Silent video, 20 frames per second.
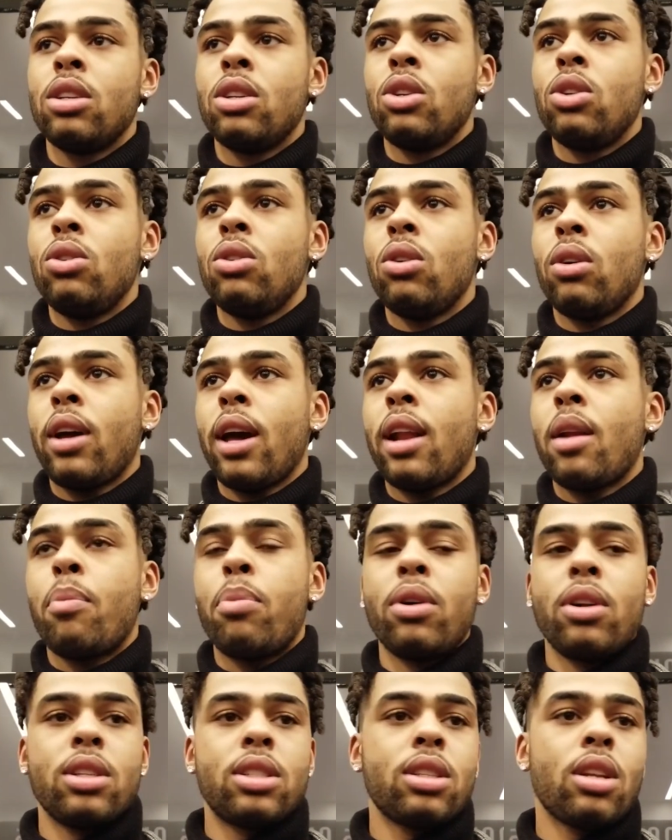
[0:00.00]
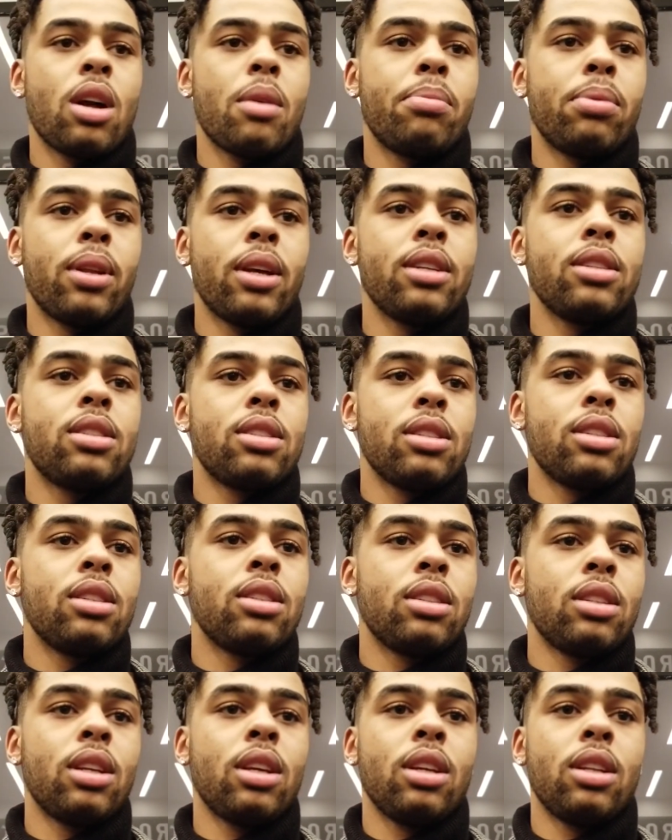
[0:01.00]
you know, kind of put us in our place
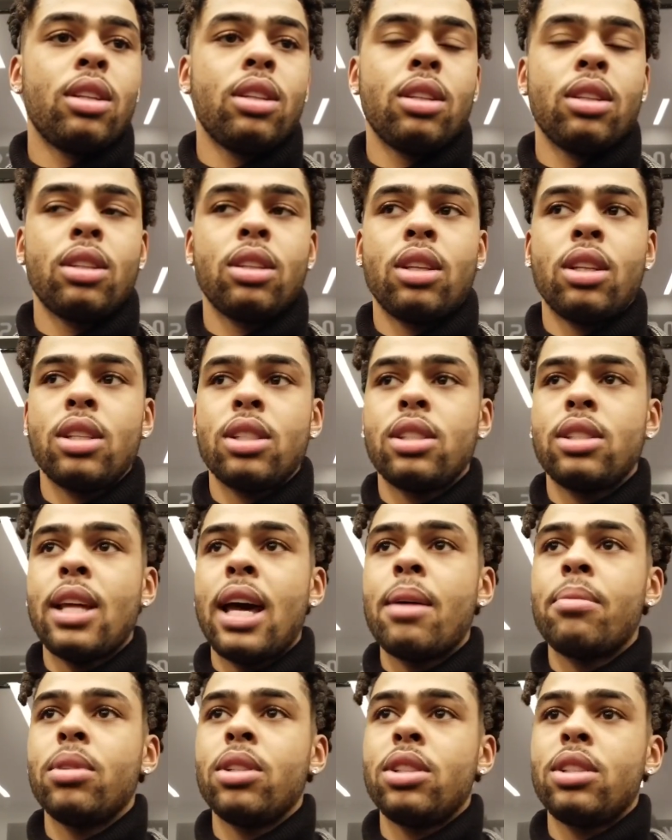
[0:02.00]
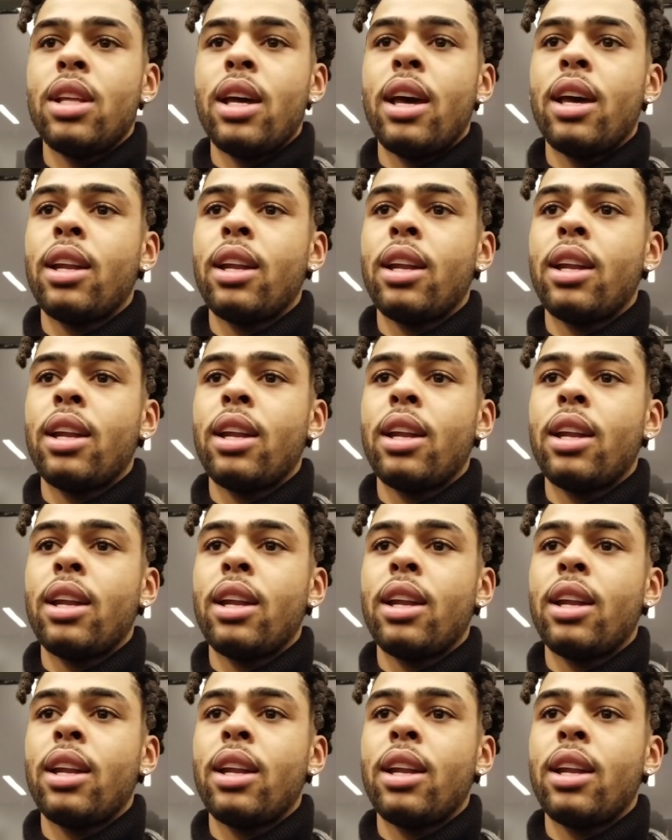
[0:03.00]
and, and, and establish that.